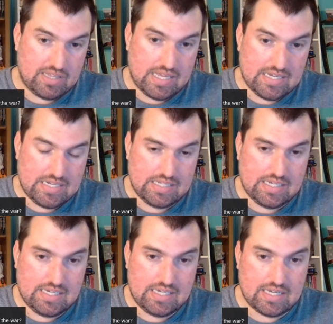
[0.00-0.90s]

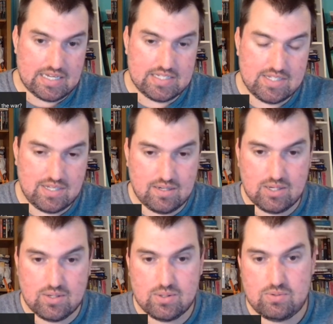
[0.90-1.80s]
Italy,
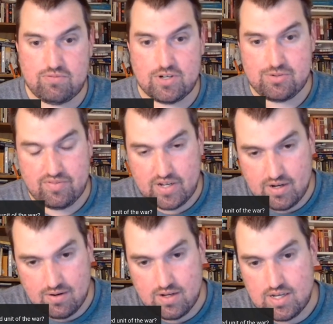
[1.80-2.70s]
Anzio, French
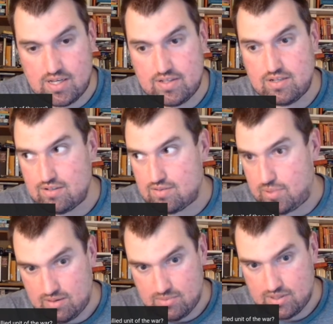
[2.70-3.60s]
Riviera, and then
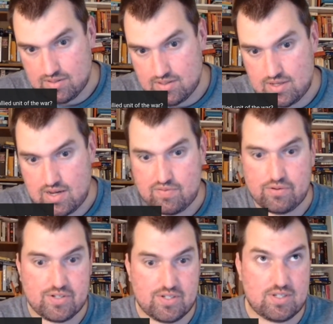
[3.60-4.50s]
disbandment after
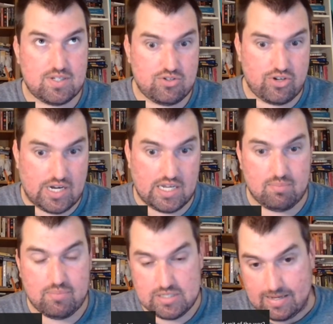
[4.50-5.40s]
training
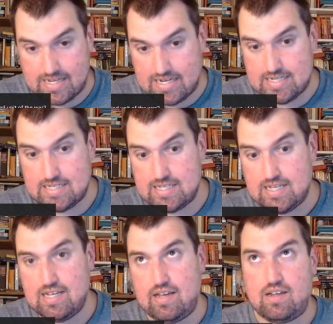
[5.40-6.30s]
in Montana
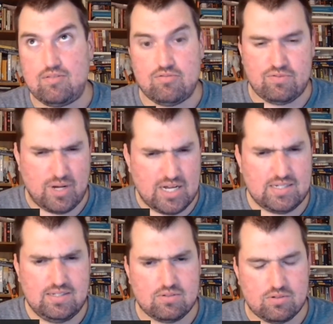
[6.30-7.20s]
and
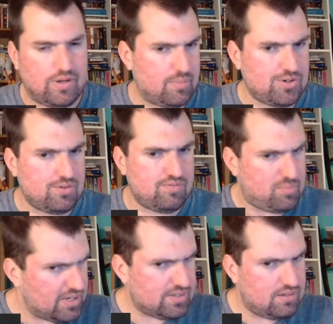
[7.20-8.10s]
Vermont or New Hampshire.
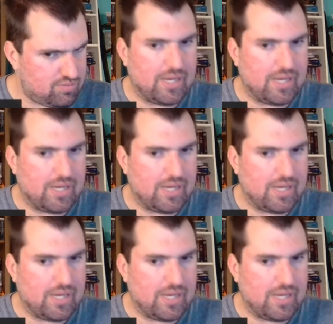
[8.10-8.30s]
Vermont.